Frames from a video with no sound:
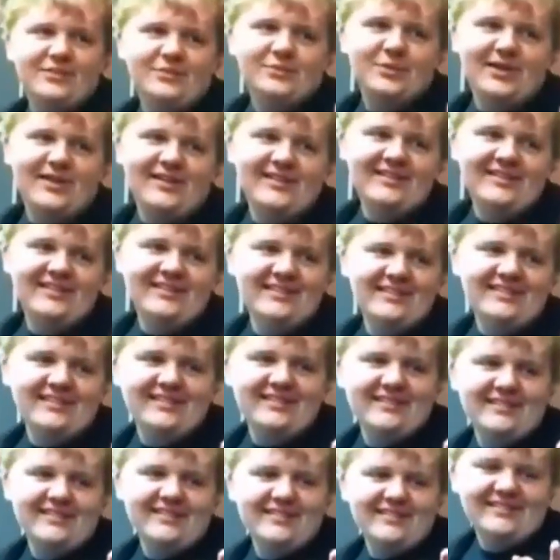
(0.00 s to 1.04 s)
group
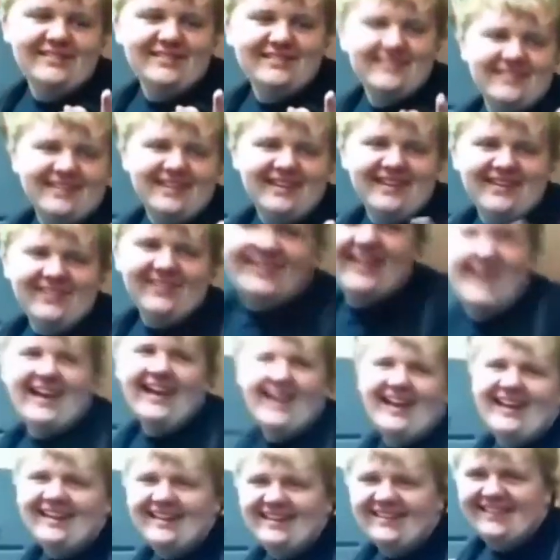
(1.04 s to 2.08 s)
yes, mother
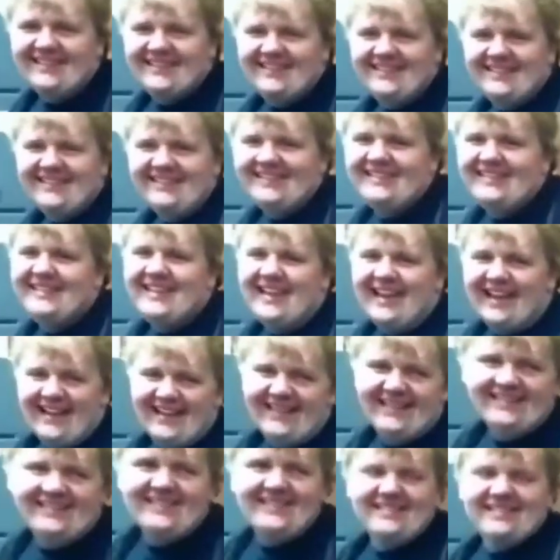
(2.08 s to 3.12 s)
okay. in chat.
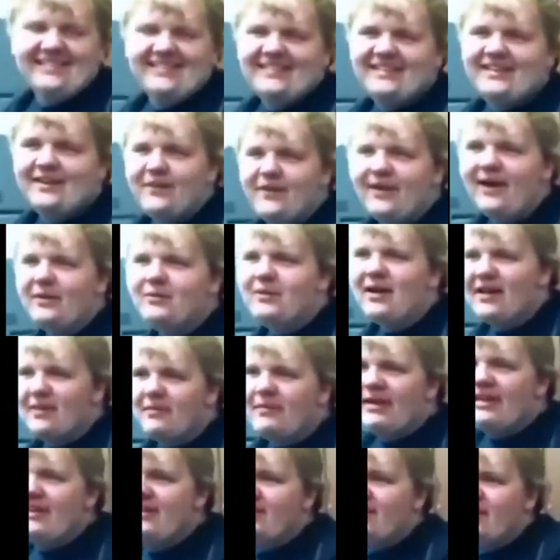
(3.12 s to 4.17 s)
Yeah. No, I
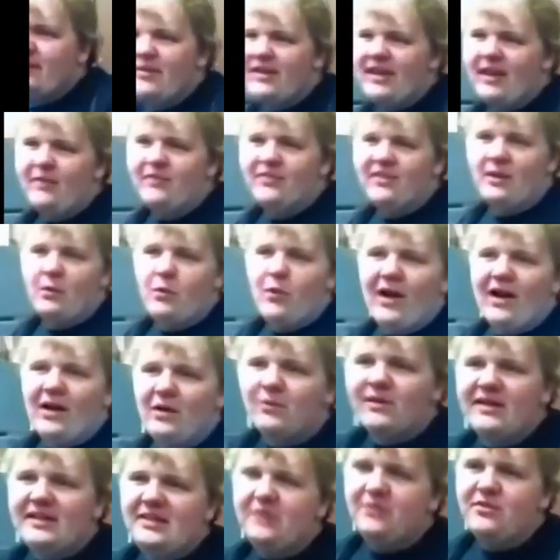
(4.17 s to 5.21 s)
recommended something. I was like, why
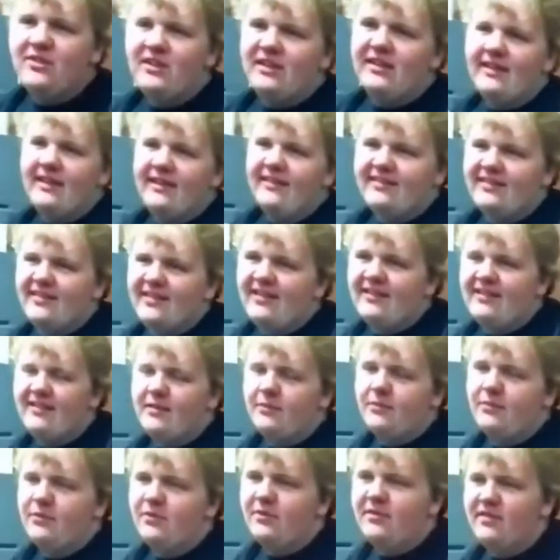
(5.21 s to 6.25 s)
aren't we using this? And then
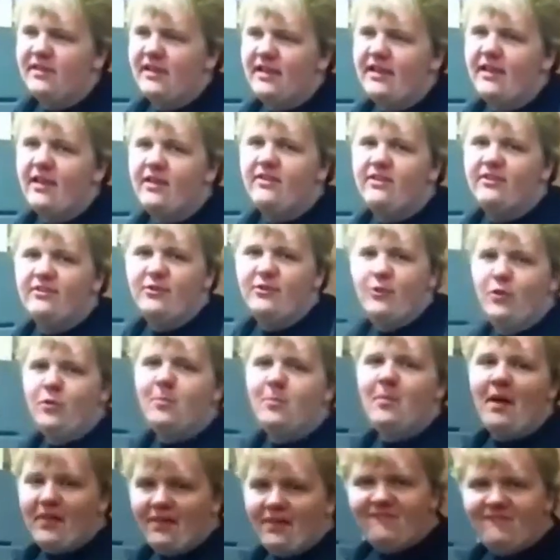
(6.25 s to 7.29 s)
someone was like, because it's
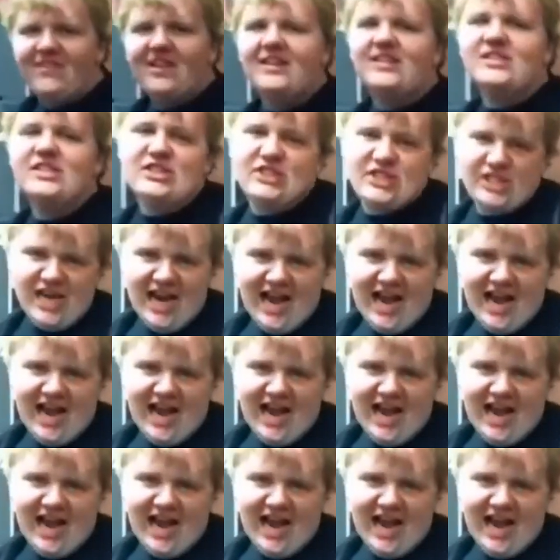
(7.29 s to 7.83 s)
group mother in